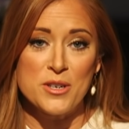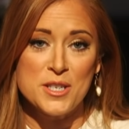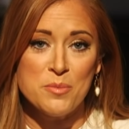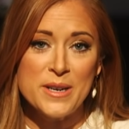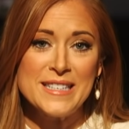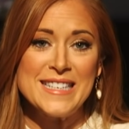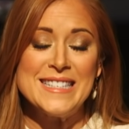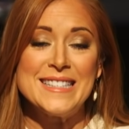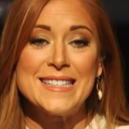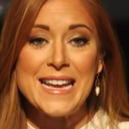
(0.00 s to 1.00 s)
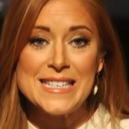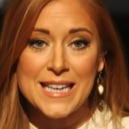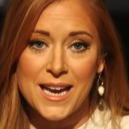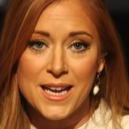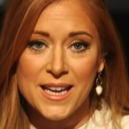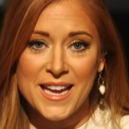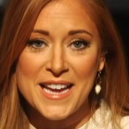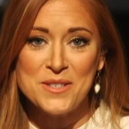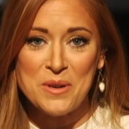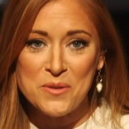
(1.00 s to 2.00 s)
she brings in Santa
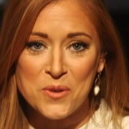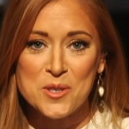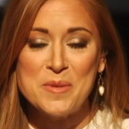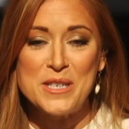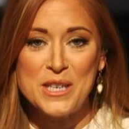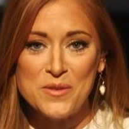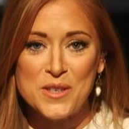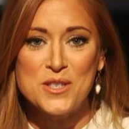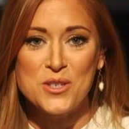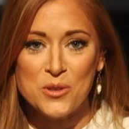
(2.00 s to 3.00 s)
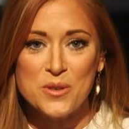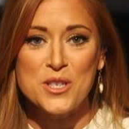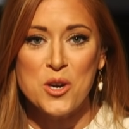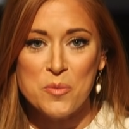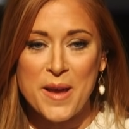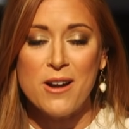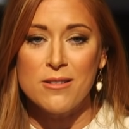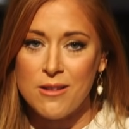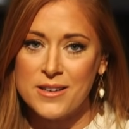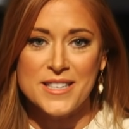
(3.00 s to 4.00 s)
as reinforcement to convince children to obey her
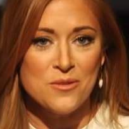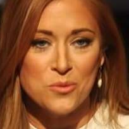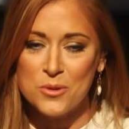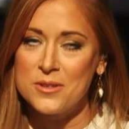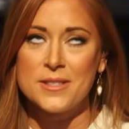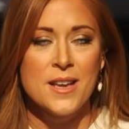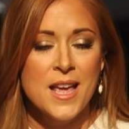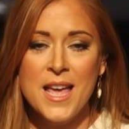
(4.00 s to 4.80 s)
lockdown rules.